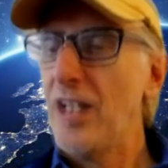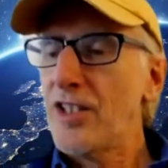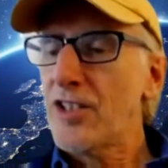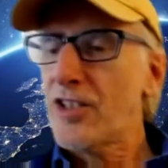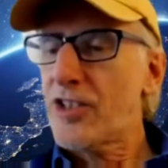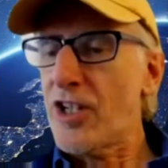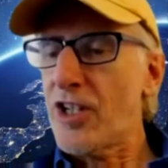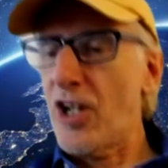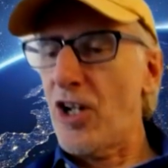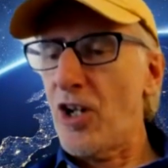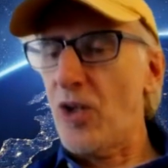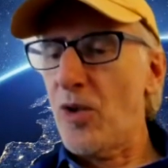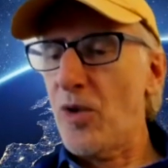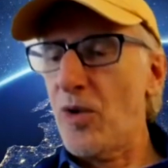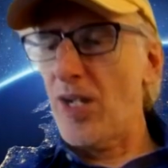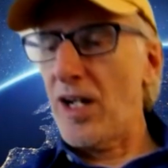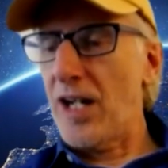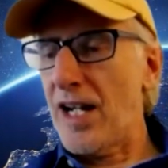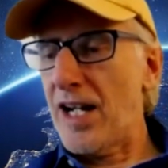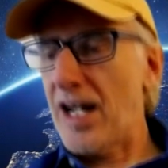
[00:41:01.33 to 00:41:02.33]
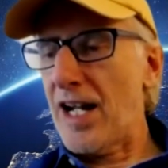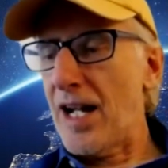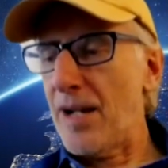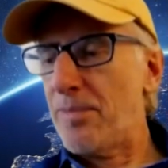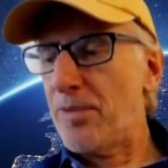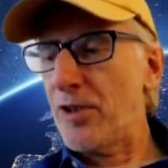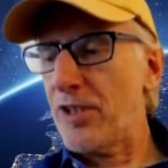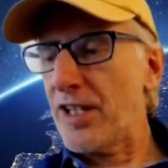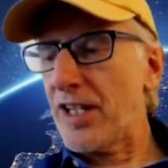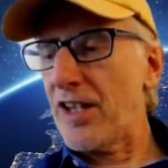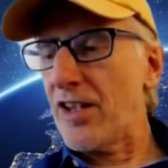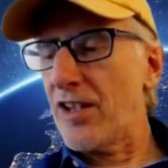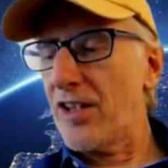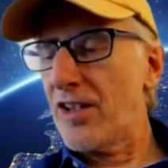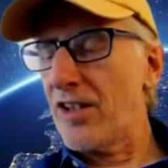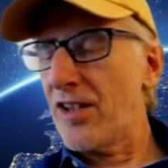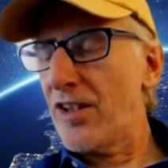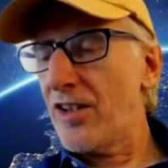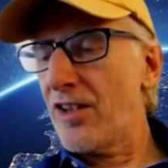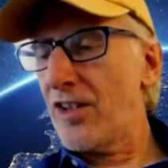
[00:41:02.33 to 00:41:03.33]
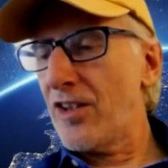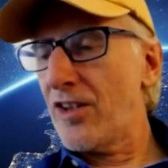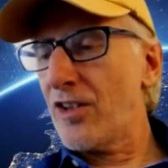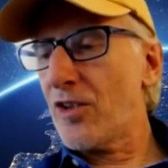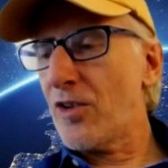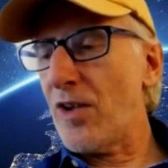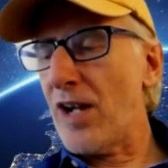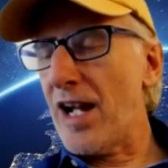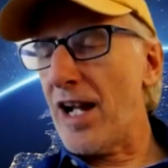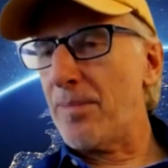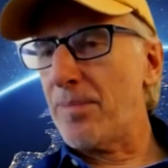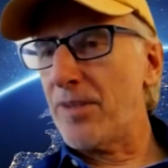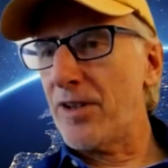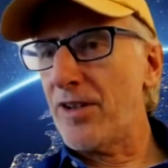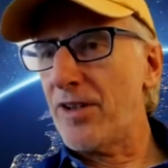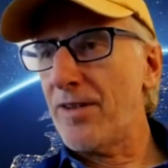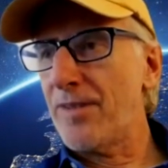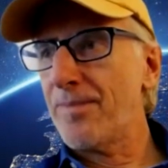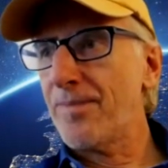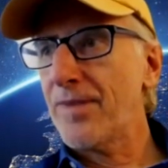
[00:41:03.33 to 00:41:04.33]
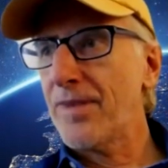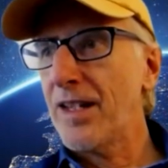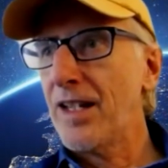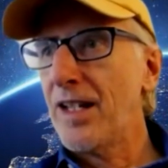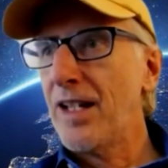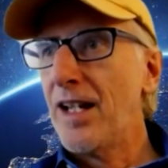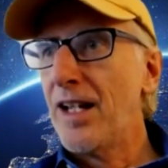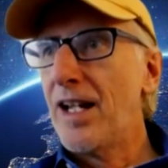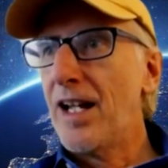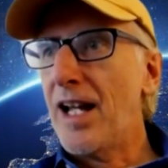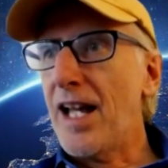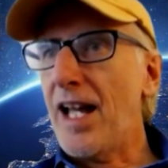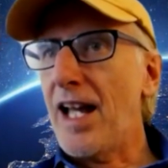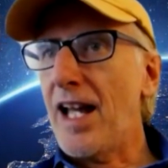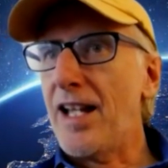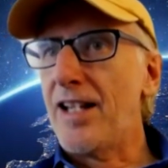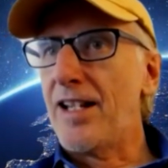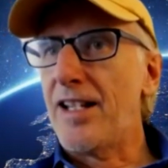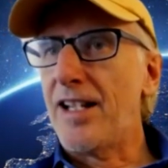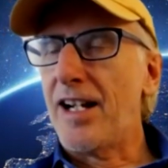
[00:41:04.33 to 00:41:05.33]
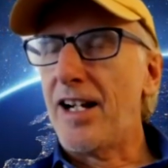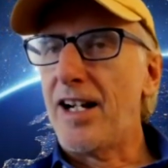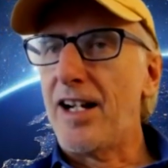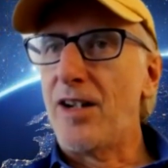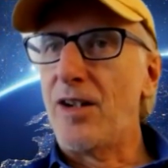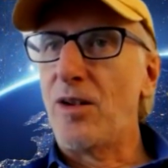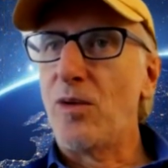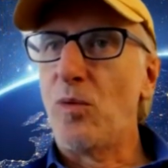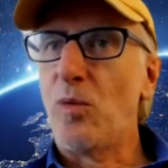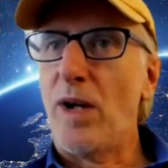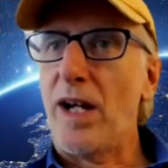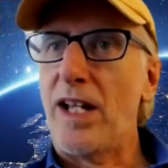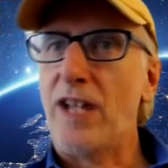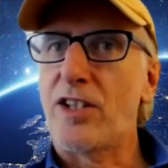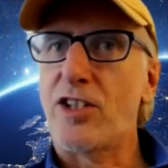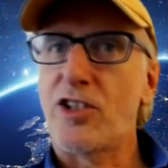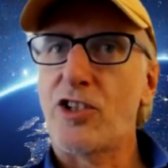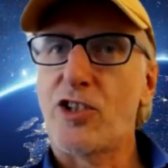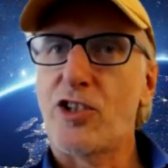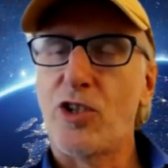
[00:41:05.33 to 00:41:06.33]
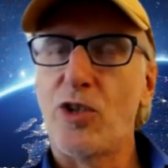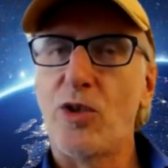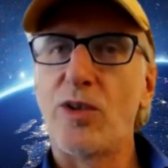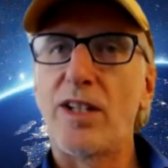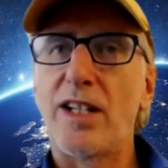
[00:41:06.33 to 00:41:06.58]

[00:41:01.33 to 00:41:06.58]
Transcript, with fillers: so uh, I put together the, the grappler and uh, went to shoot.